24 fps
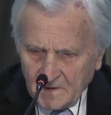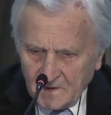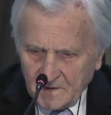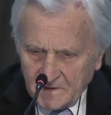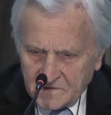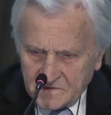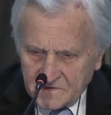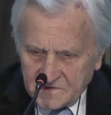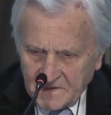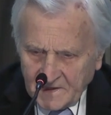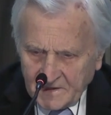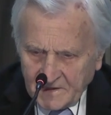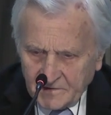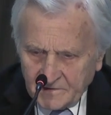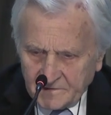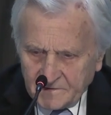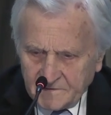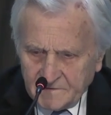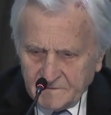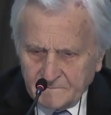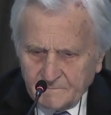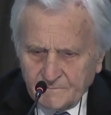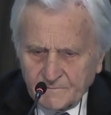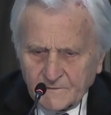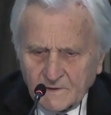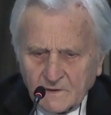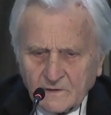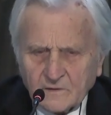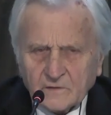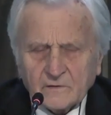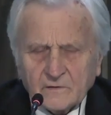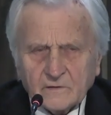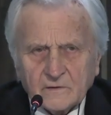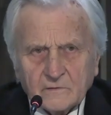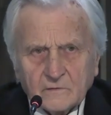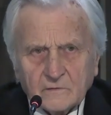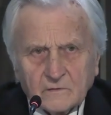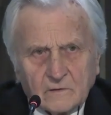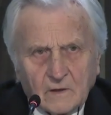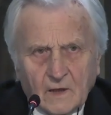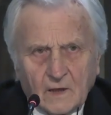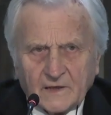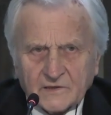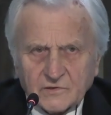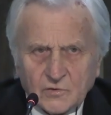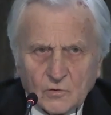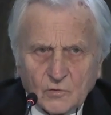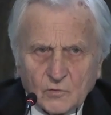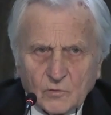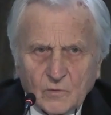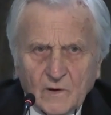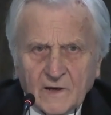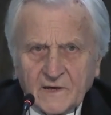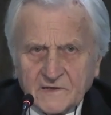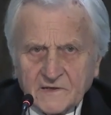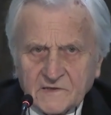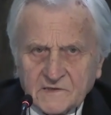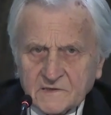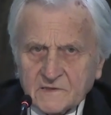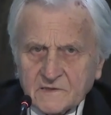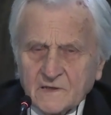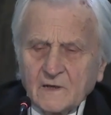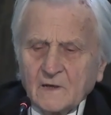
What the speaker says: Second, as always,